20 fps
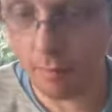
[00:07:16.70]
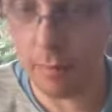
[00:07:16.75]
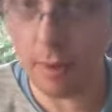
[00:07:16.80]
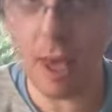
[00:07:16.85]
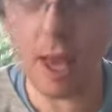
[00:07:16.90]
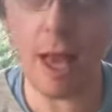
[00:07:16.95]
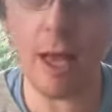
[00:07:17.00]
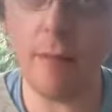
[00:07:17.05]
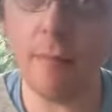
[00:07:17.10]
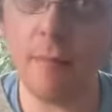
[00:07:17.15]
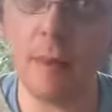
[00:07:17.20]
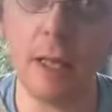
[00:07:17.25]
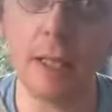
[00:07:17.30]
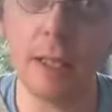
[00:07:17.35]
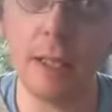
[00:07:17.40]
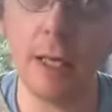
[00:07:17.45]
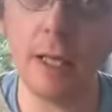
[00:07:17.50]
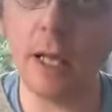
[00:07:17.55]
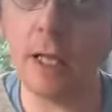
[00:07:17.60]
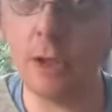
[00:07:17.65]
yeah,
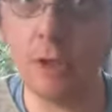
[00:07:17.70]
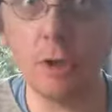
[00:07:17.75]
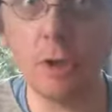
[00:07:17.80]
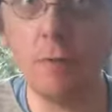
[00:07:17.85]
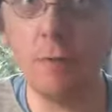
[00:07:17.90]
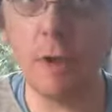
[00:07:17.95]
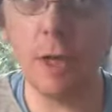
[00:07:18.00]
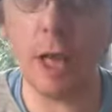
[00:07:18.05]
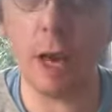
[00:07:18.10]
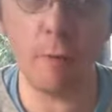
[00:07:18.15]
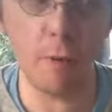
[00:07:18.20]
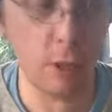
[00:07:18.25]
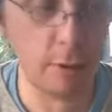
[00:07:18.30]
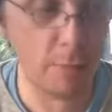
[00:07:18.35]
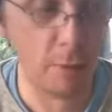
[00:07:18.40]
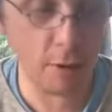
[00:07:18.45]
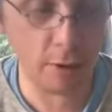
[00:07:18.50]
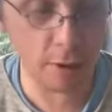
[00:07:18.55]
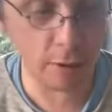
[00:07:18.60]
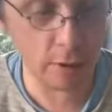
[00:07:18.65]
that's it, that's just a video
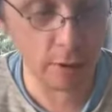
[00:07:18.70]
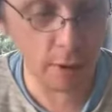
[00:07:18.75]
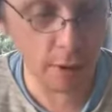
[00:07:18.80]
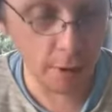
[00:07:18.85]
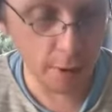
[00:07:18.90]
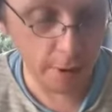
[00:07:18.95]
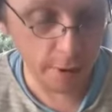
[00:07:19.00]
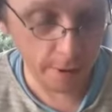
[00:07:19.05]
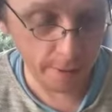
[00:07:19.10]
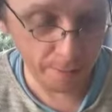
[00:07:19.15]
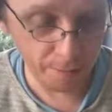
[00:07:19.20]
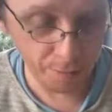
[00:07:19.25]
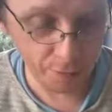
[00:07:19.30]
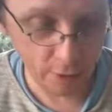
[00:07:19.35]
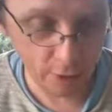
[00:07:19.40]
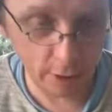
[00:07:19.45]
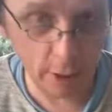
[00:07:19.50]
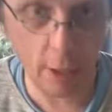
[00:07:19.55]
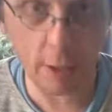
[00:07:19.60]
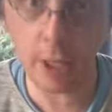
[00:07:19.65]
response.
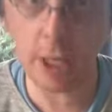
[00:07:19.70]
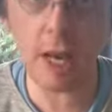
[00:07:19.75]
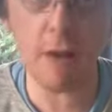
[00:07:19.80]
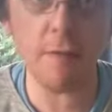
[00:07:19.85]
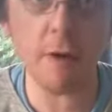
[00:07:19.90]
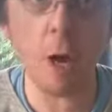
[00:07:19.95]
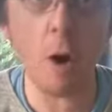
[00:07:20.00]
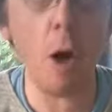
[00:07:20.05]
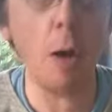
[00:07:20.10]
So you never know,